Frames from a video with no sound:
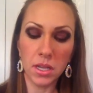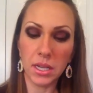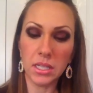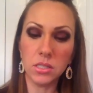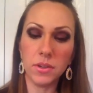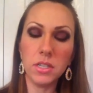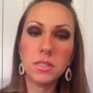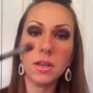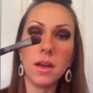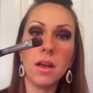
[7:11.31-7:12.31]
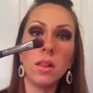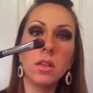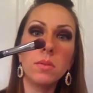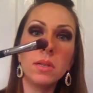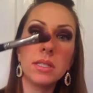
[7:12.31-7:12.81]
Okay, so I just got a
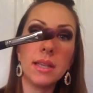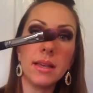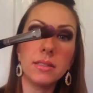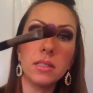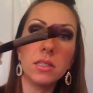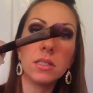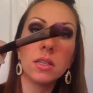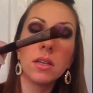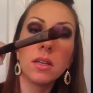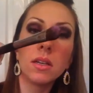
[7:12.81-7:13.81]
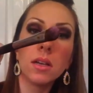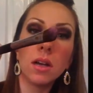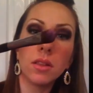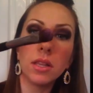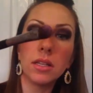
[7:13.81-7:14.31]
little bit of Sassy just
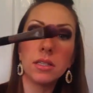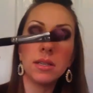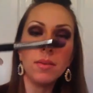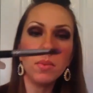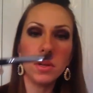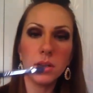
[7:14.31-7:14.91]
on the tip,